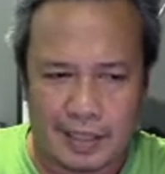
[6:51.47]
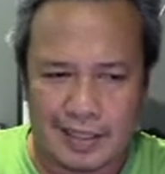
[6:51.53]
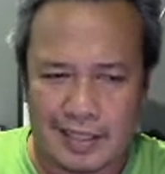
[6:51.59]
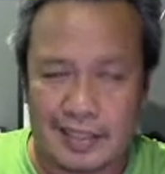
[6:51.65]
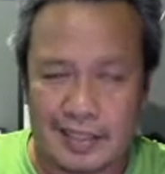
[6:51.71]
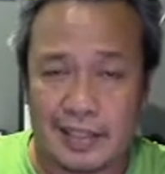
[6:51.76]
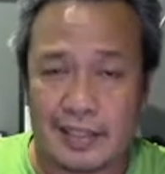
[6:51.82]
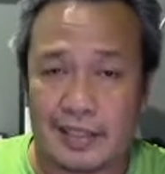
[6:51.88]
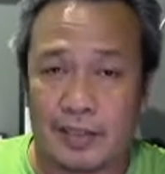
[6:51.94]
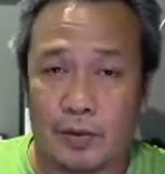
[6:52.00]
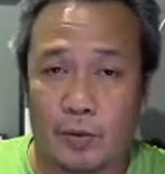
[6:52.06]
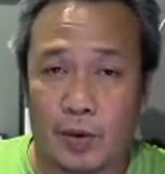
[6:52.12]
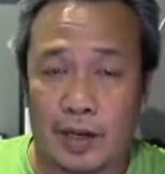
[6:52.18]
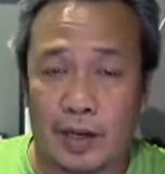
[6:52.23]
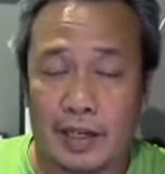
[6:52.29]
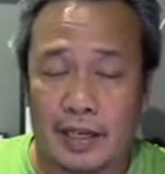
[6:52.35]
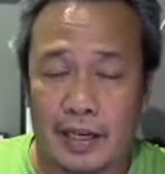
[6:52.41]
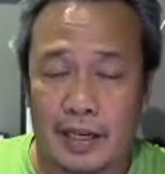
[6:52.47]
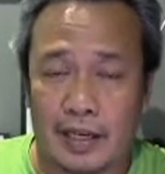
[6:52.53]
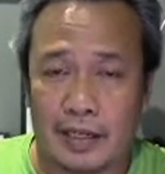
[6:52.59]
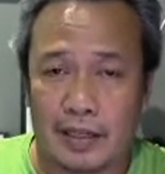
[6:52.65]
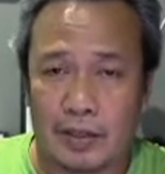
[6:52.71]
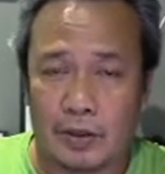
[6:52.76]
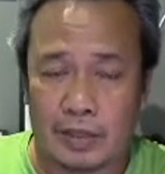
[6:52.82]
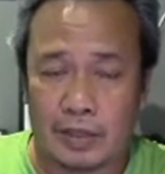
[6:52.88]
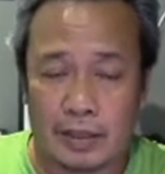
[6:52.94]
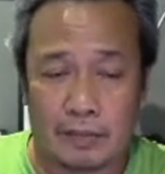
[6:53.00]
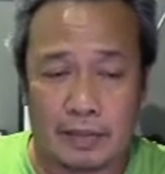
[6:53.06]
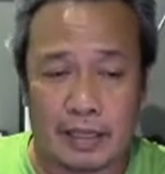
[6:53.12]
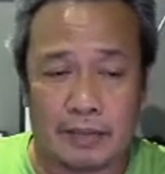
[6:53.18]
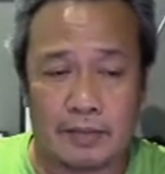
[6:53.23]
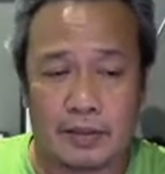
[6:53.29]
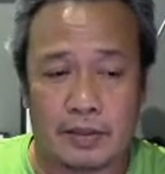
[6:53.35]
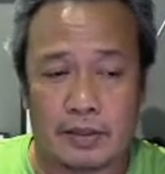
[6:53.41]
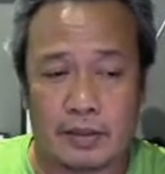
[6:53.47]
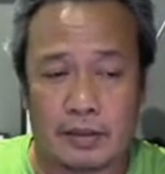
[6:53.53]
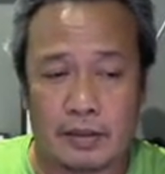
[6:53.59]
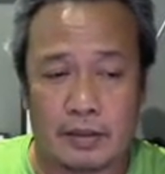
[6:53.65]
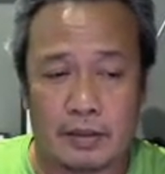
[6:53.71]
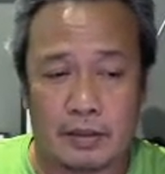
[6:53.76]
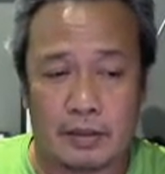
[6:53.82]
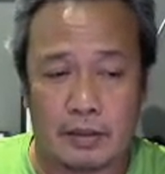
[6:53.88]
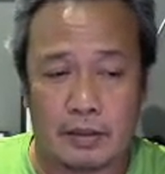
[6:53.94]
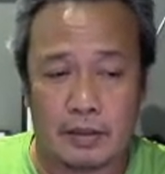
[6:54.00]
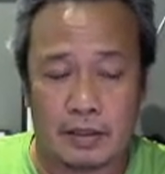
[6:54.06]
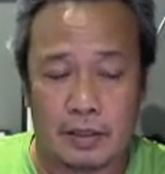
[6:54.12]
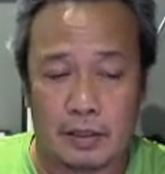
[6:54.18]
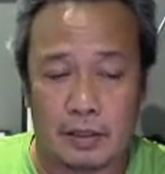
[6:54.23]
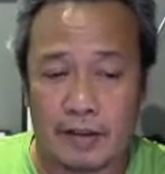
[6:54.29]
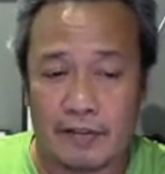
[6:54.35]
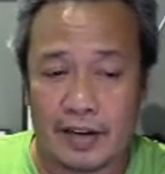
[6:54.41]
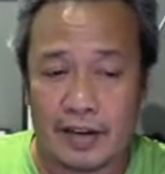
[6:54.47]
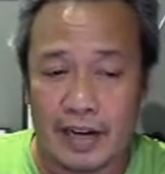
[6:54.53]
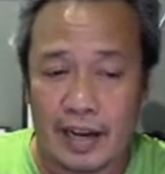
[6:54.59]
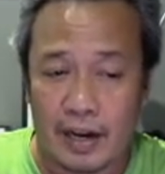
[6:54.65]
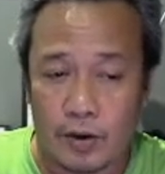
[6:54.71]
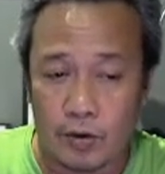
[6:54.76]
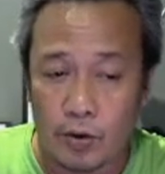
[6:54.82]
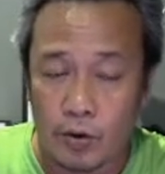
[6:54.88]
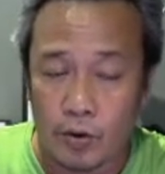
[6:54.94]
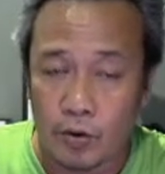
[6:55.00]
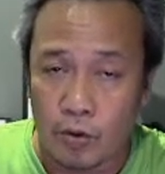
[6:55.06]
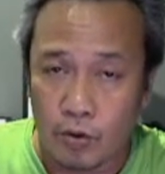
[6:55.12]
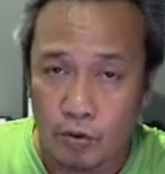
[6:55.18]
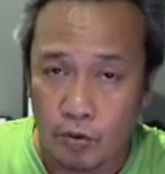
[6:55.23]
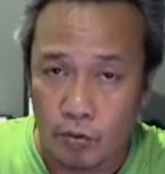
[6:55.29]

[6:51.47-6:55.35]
This is the one that sometimes you have an arrow,